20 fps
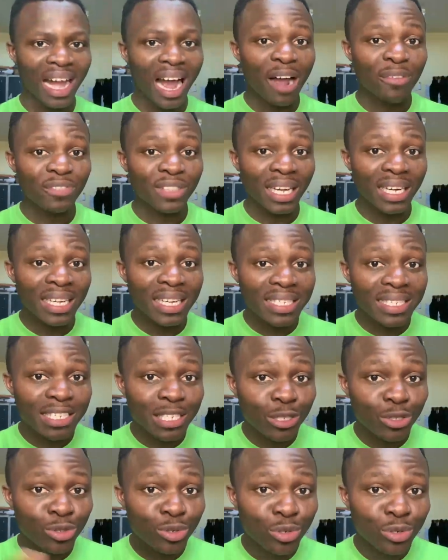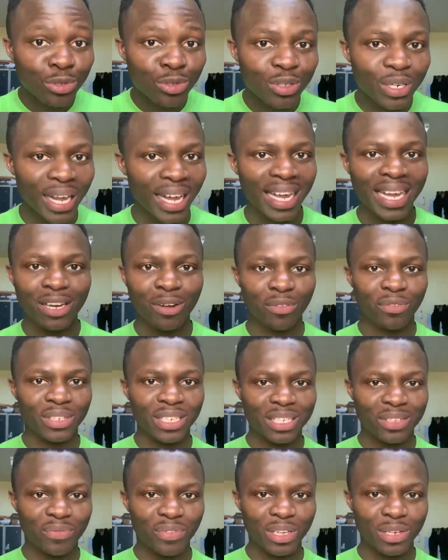after listening through to the end of
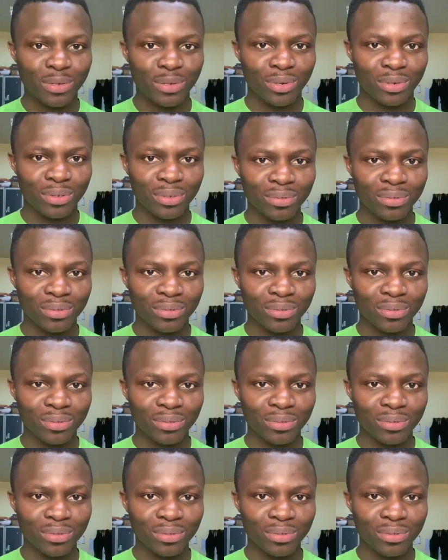this video.